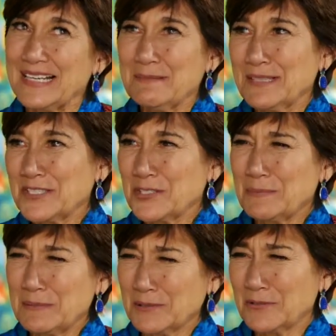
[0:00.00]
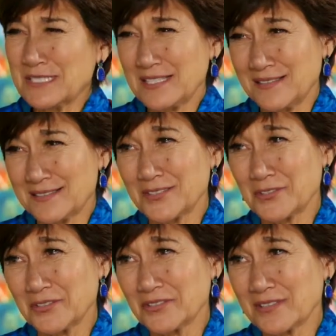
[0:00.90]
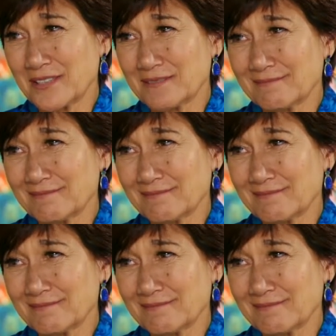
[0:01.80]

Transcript: I'm not sure people always tell us the truth.